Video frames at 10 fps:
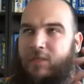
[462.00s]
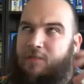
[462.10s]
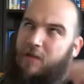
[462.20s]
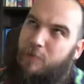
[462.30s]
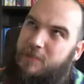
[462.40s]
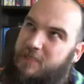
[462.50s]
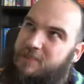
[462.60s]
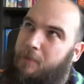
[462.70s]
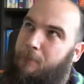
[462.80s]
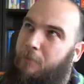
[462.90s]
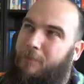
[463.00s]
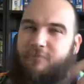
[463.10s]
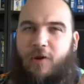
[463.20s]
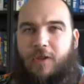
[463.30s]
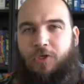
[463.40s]
I wouldn't say simple, but a
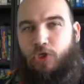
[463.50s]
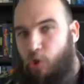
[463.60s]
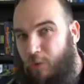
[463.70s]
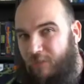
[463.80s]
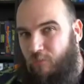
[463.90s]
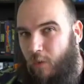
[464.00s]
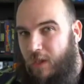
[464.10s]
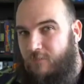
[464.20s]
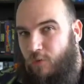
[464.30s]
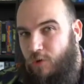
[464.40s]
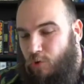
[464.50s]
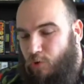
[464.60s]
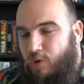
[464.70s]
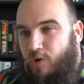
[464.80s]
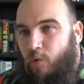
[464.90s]
very intuitive way for you
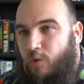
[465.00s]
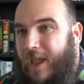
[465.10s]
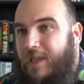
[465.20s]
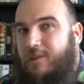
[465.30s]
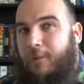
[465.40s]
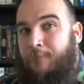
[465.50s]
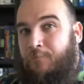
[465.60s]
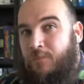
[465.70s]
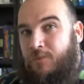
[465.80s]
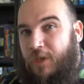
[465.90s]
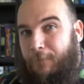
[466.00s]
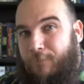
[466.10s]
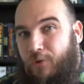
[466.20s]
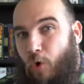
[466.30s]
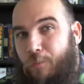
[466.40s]
to create the
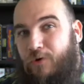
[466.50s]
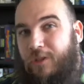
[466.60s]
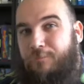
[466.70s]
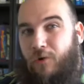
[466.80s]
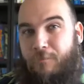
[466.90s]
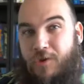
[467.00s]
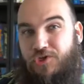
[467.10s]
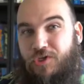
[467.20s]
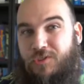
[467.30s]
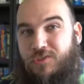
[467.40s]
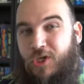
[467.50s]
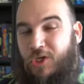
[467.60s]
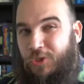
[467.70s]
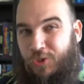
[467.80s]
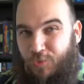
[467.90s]
appropriate permissions
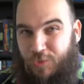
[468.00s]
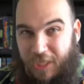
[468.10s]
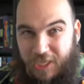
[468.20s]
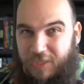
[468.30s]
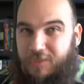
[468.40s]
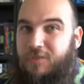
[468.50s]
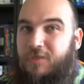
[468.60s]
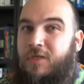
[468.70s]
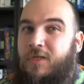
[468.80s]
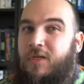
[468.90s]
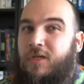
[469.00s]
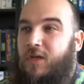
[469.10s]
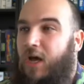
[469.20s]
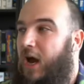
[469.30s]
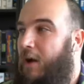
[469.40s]
you need
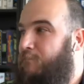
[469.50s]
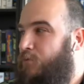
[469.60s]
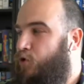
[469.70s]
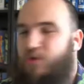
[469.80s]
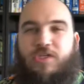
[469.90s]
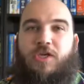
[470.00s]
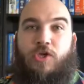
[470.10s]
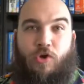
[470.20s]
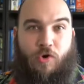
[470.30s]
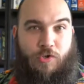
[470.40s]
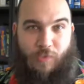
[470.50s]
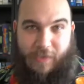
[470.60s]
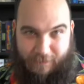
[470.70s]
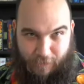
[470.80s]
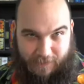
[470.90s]
to secure your
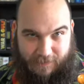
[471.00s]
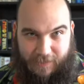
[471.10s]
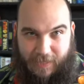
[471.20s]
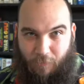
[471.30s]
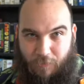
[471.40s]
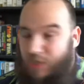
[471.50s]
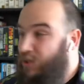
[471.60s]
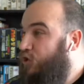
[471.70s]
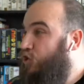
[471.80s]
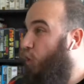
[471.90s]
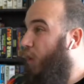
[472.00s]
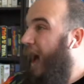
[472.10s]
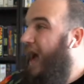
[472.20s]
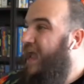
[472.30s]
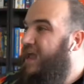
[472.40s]
AWS account. So
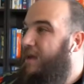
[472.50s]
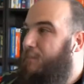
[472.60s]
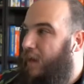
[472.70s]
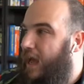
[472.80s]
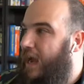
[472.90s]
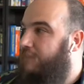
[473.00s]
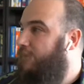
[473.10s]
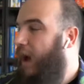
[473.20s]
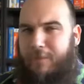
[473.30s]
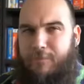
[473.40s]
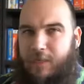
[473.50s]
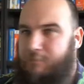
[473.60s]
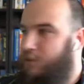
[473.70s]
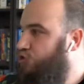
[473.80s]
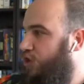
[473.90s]
IAM Live, I'm going to
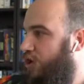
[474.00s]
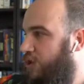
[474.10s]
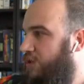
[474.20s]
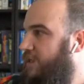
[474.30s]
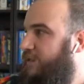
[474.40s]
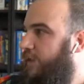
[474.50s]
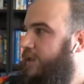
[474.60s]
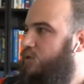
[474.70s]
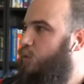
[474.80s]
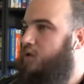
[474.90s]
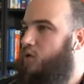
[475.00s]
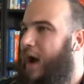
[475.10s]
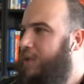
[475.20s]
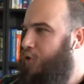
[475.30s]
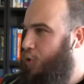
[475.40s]
be sharing these links with you.
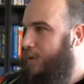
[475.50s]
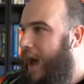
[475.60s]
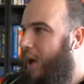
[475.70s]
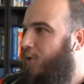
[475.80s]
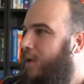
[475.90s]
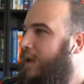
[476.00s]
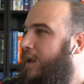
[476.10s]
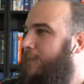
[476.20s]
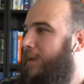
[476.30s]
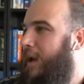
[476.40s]
I don't know how, but